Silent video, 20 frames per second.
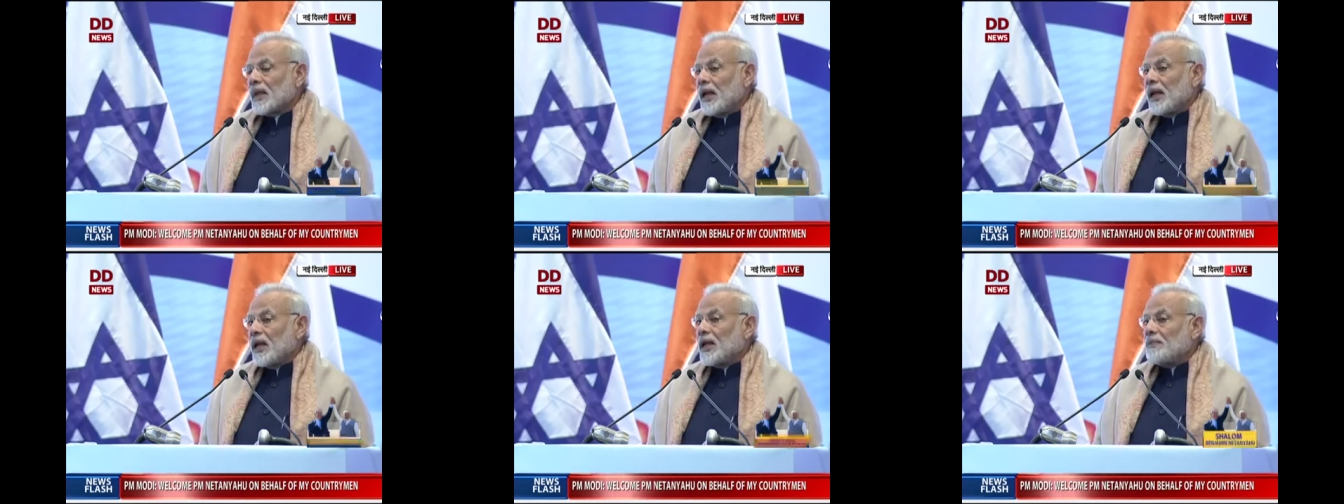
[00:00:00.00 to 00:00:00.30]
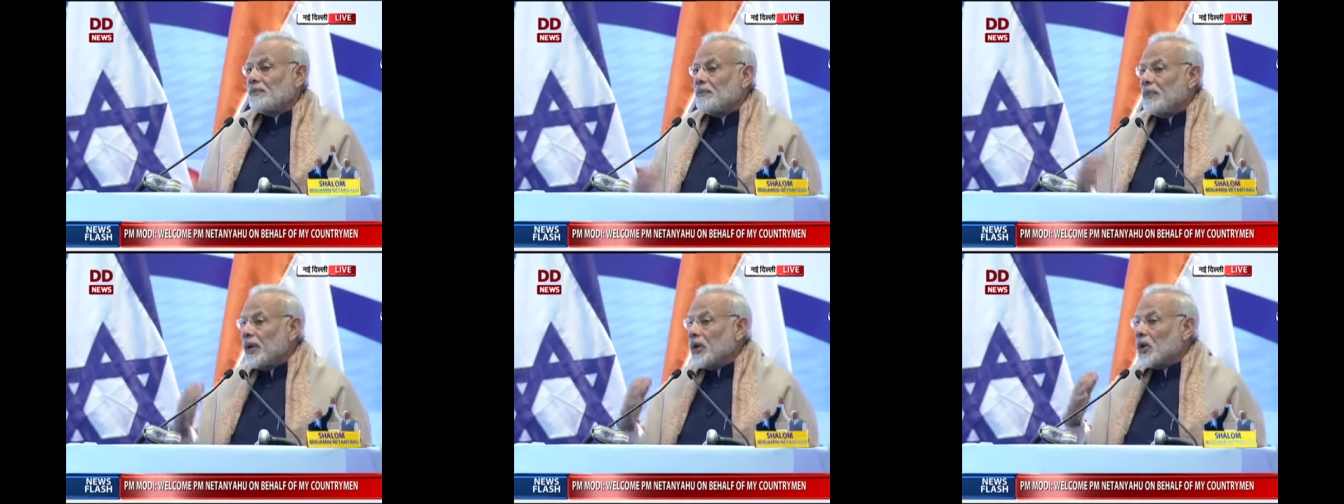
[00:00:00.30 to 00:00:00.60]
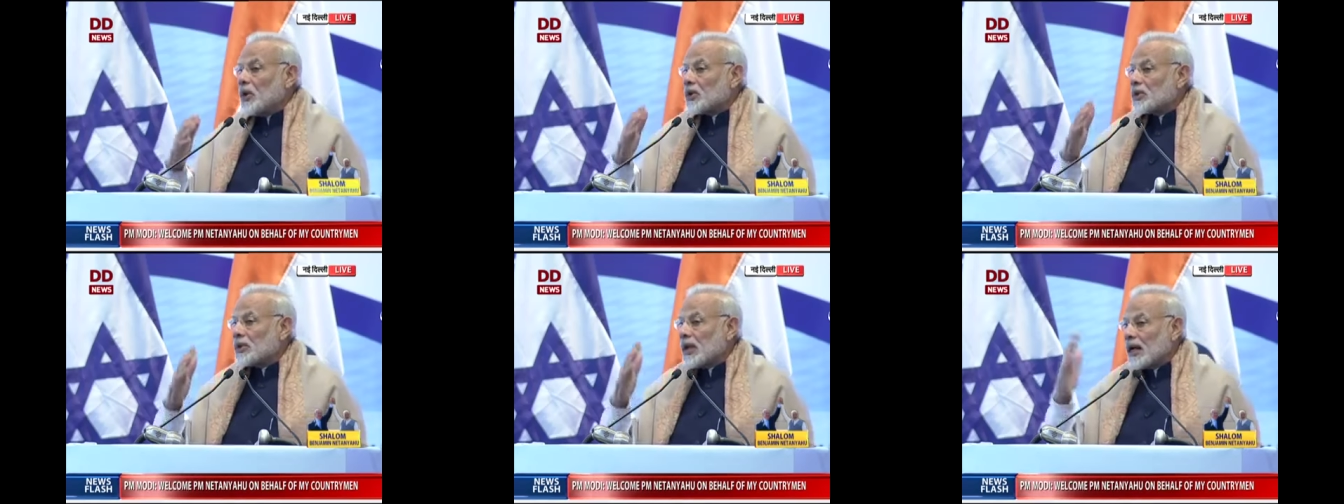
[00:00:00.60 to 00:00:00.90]
is
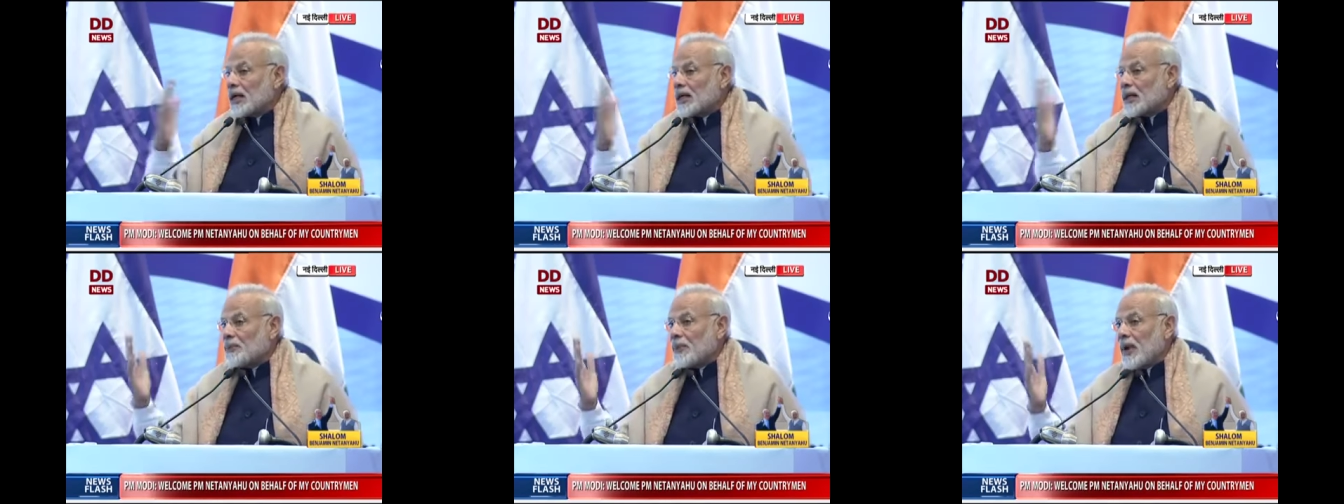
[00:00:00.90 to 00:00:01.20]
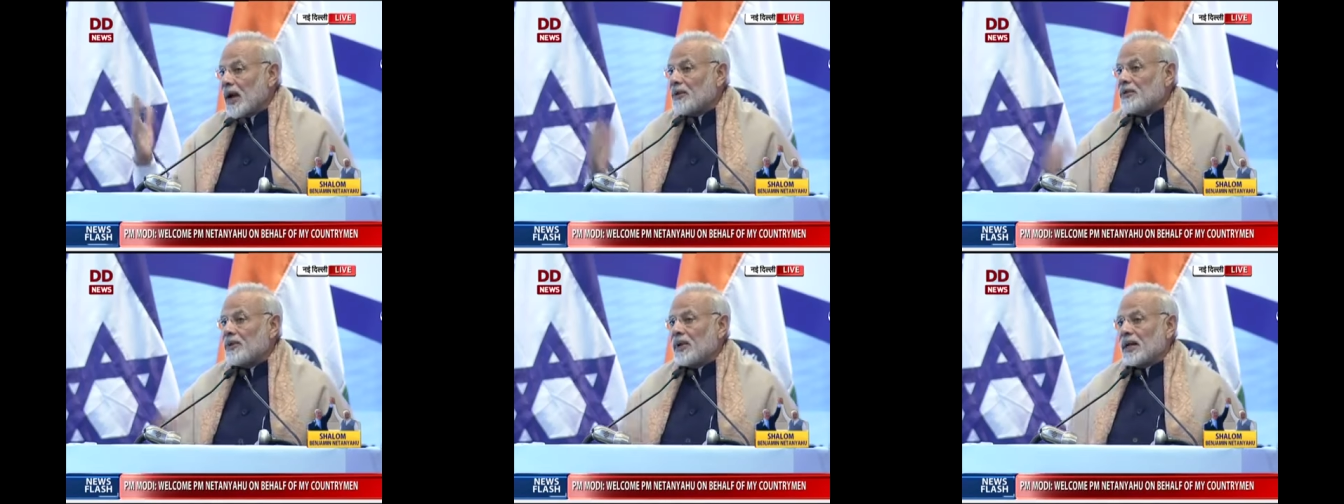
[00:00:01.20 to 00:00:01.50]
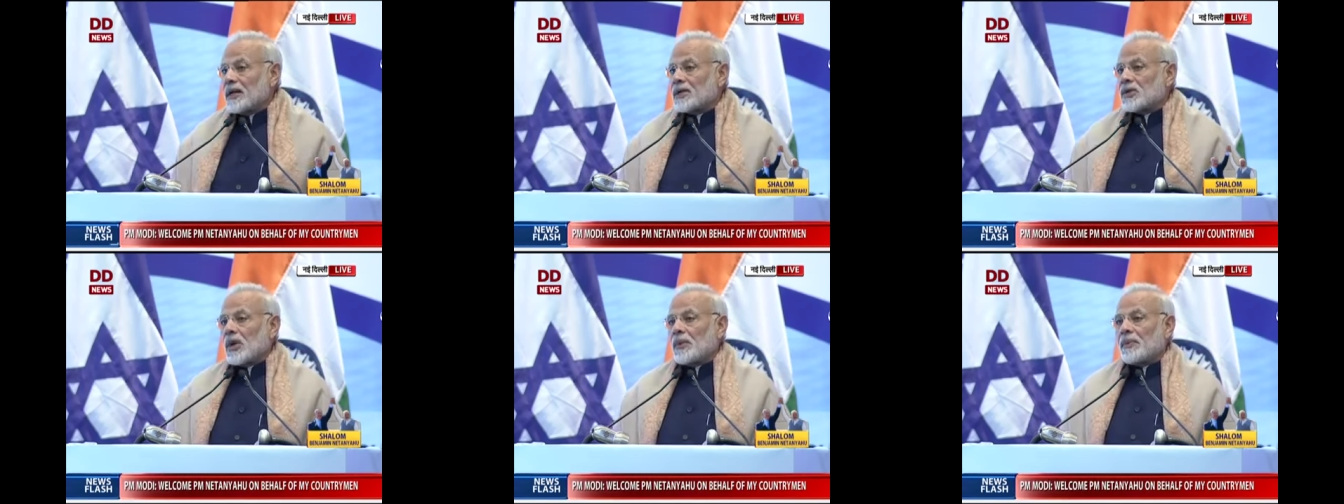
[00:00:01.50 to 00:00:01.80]
below 35
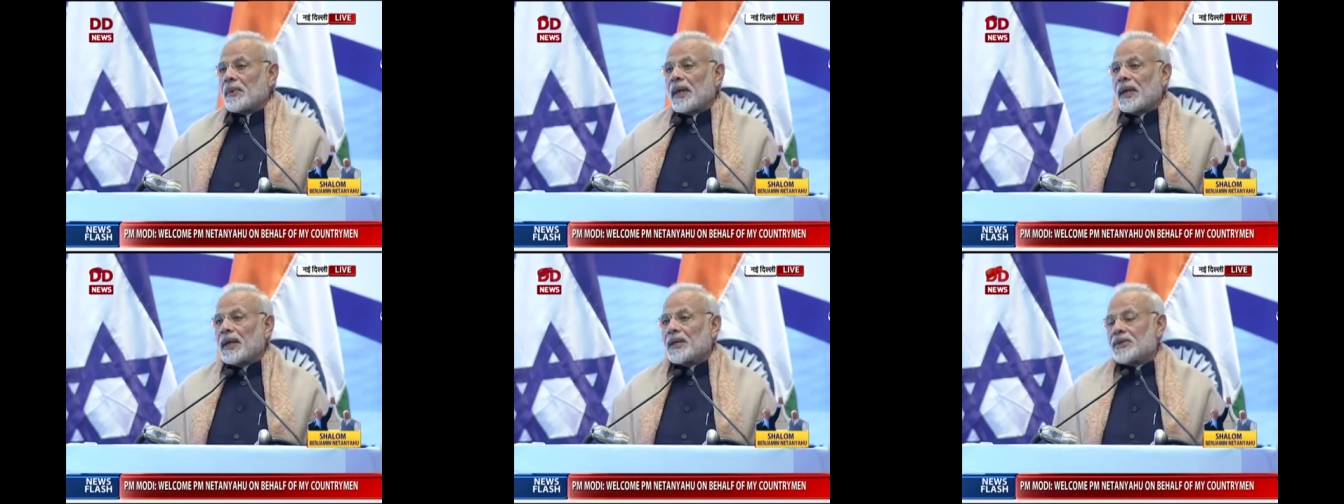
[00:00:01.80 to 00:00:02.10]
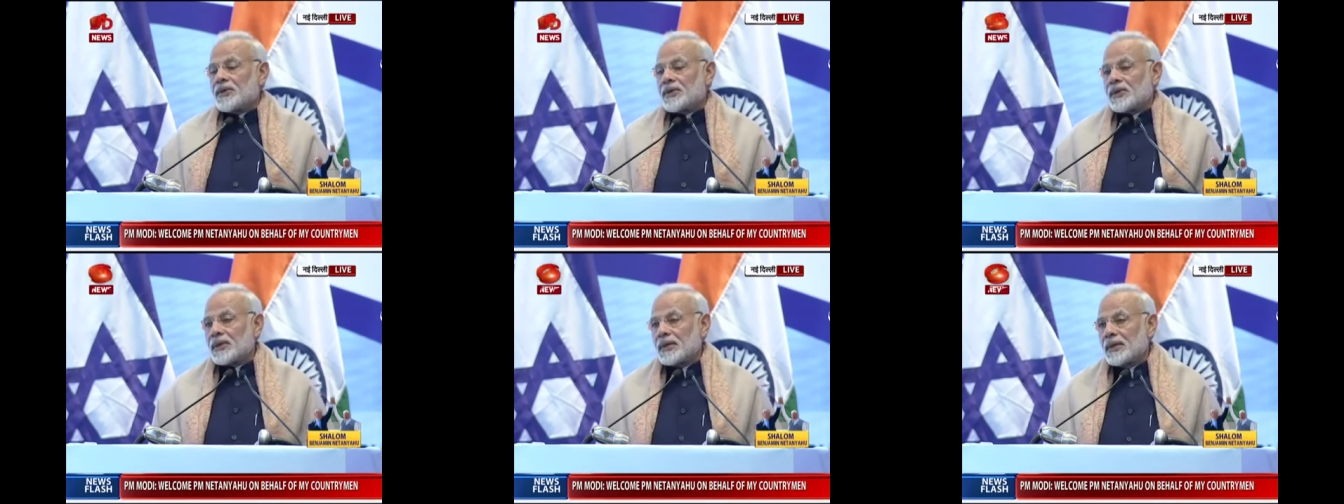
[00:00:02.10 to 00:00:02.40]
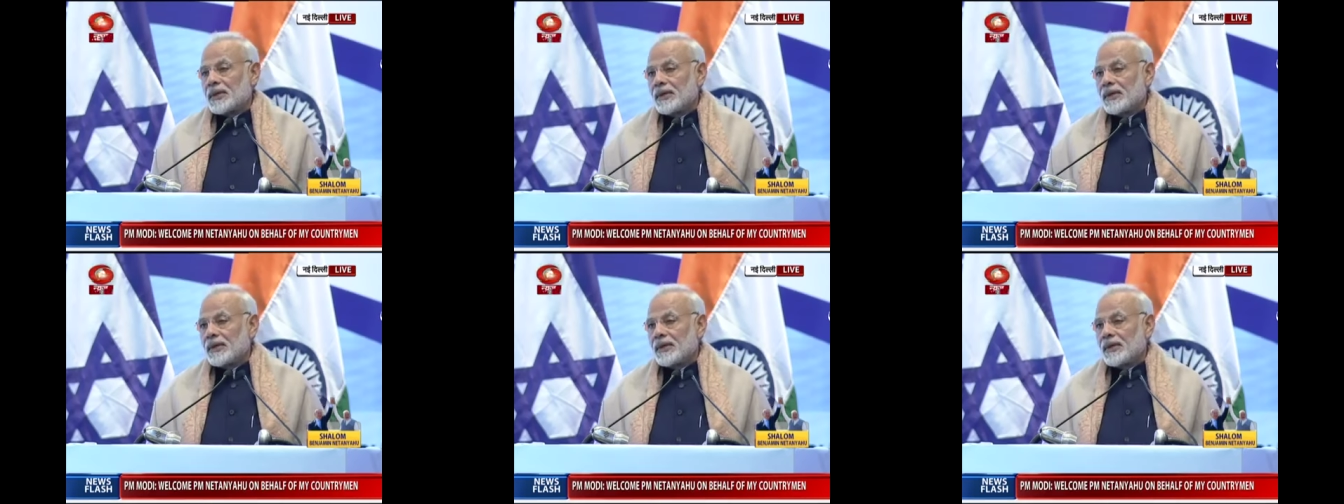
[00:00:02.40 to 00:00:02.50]
years of age